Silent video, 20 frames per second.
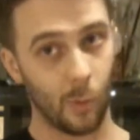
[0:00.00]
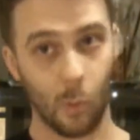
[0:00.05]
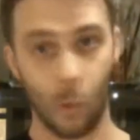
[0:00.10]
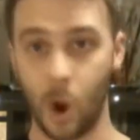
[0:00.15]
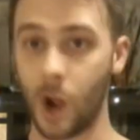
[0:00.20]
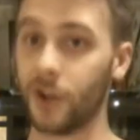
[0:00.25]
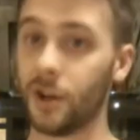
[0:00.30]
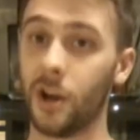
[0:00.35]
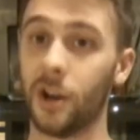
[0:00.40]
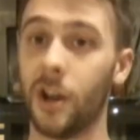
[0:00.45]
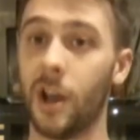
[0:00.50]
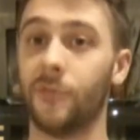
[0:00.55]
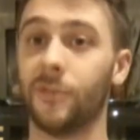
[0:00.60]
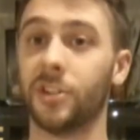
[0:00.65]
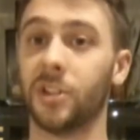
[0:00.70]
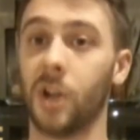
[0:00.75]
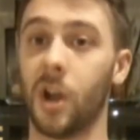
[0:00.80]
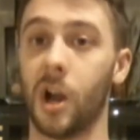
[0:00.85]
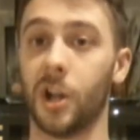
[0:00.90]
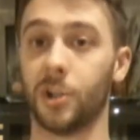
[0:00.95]
why not have a
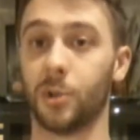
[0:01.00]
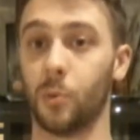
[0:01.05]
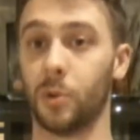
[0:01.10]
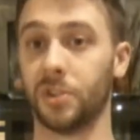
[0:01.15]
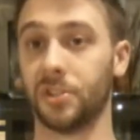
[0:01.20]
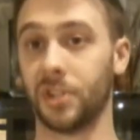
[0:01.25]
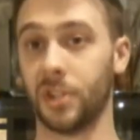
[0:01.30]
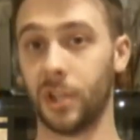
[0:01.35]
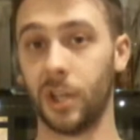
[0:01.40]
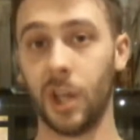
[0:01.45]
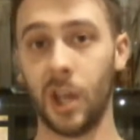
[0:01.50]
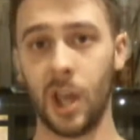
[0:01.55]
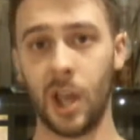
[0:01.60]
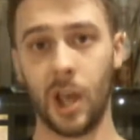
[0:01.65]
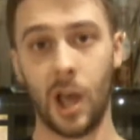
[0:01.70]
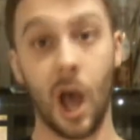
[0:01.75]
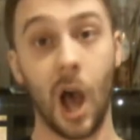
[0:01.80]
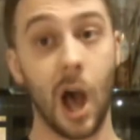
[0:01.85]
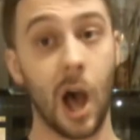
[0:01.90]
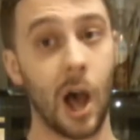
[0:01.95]
Scotch whiskey?
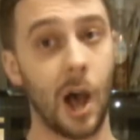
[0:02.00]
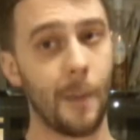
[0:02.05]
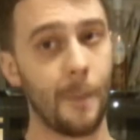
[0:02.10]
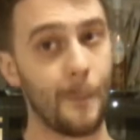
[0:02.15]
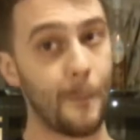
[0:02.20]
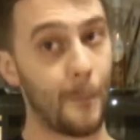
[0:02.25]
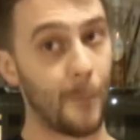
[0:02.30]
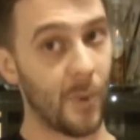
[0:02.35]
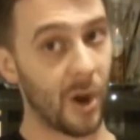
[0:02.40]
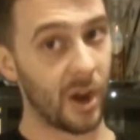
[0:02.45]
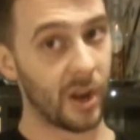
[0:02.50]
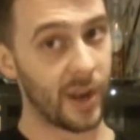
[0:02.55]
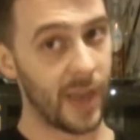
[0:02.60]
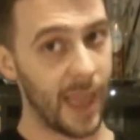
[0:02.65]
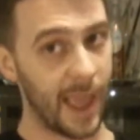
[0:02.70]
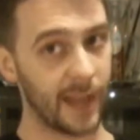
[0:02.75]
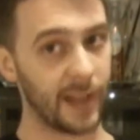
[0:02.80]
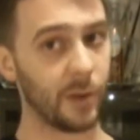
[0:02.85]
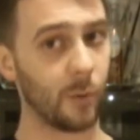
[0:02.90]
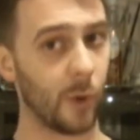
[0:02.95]
But
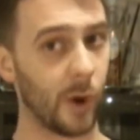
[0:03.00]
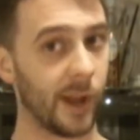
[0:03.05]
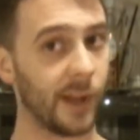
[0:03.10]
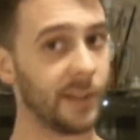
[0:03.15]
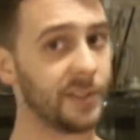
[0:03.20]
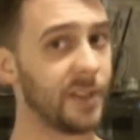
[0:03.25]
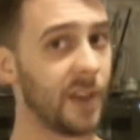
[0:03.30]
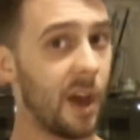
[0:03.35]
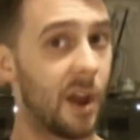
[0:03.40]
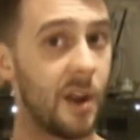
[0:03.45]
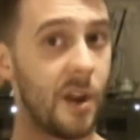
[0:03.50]
anyways,